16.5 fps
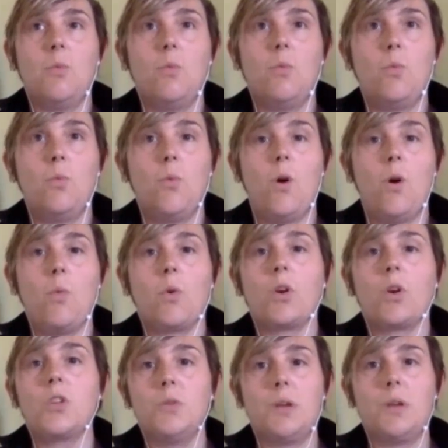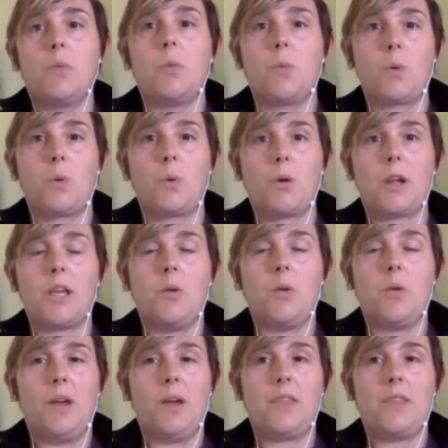what we're doing when we're
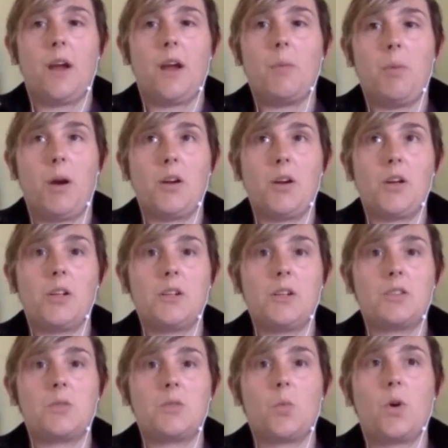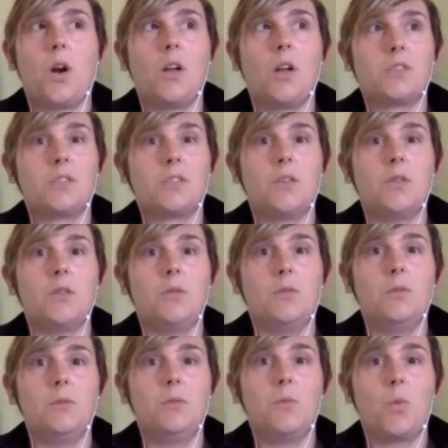working with our partners, we're
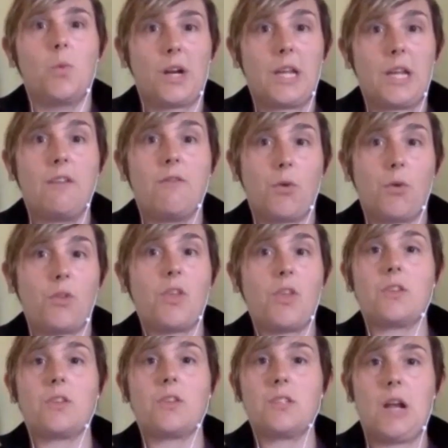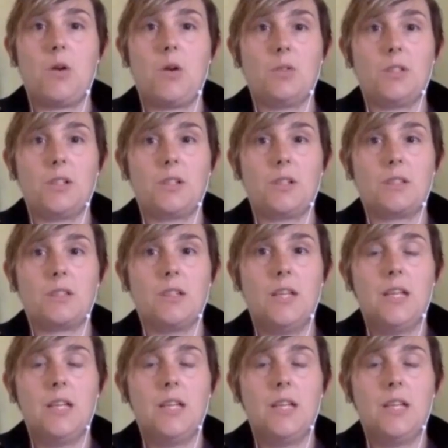also working for their stakeholders.